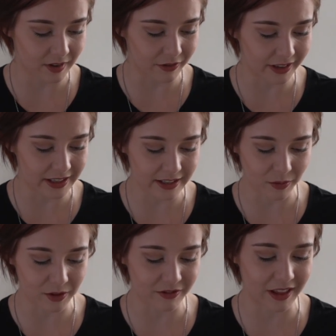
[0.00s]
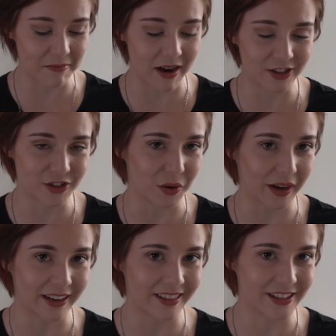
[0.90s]
I realized that there wasn't really much
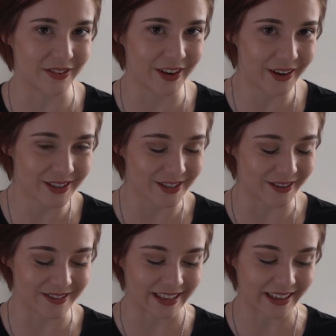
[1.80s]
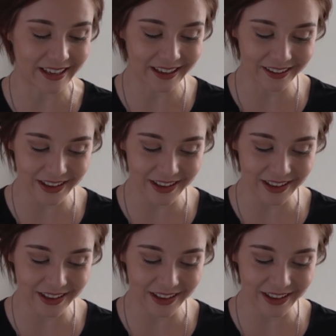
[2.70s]
talking in this video, so I was like, oh, I'll